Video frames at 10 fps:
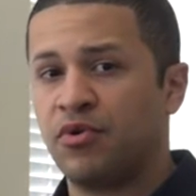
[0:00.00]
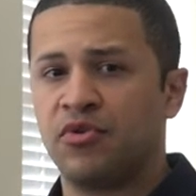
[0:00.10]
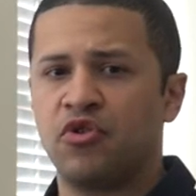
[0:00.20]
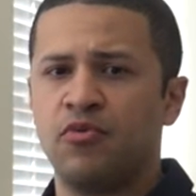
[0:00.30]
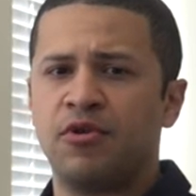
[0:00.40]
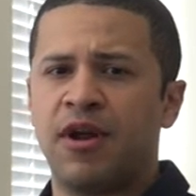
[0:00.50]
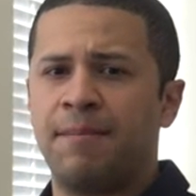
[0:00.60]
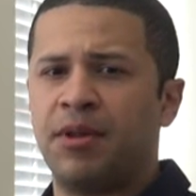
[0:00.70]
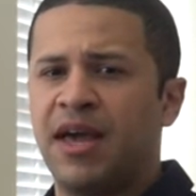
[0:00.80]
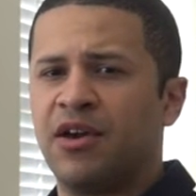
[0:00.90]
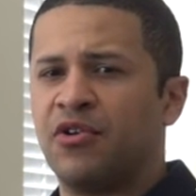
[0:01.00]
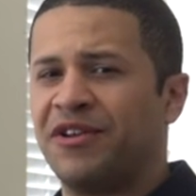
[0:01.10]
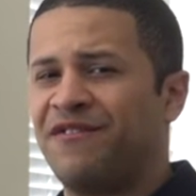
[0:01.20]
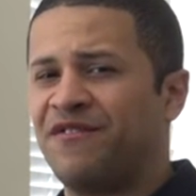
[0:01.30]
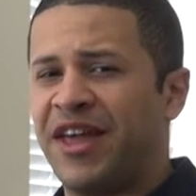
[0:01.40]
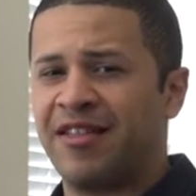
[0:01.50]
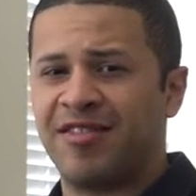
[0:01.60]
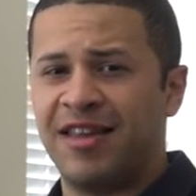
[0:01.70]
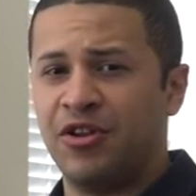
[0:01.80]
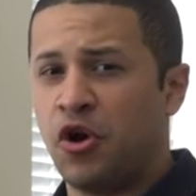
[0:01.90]
to assume you're not playing it on a
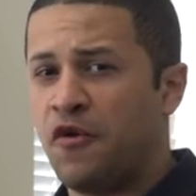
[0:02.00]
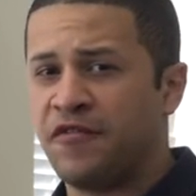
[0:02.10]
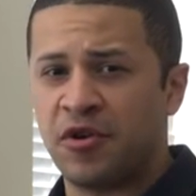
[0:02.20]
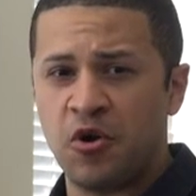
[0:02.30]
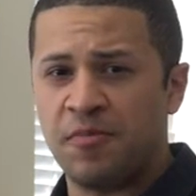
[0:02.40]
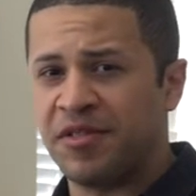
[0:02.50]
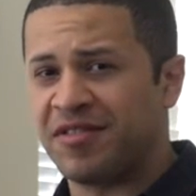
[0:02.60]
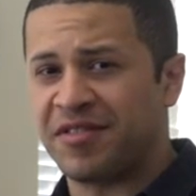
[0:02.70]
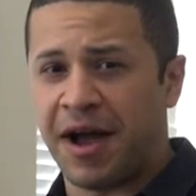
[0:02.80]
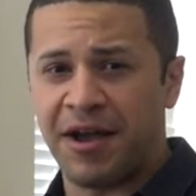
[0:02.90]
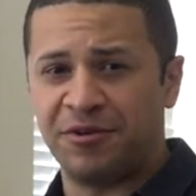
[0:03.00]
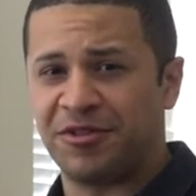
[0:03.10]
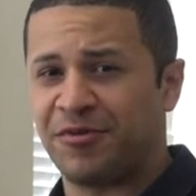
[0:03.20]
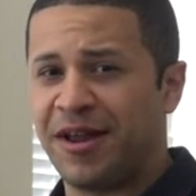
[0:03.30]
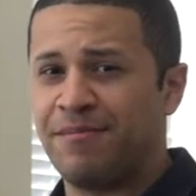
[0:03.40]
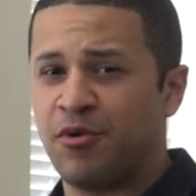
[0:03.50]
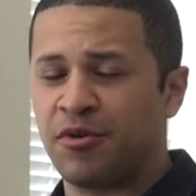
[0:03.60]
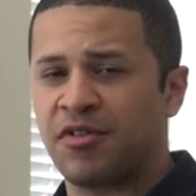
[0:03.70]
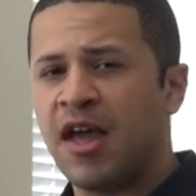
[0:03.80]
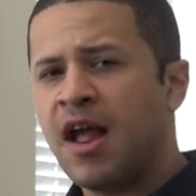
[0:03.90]
fancy Nova Open style terrain
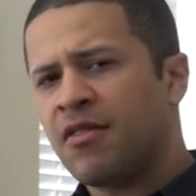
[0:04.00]
boards.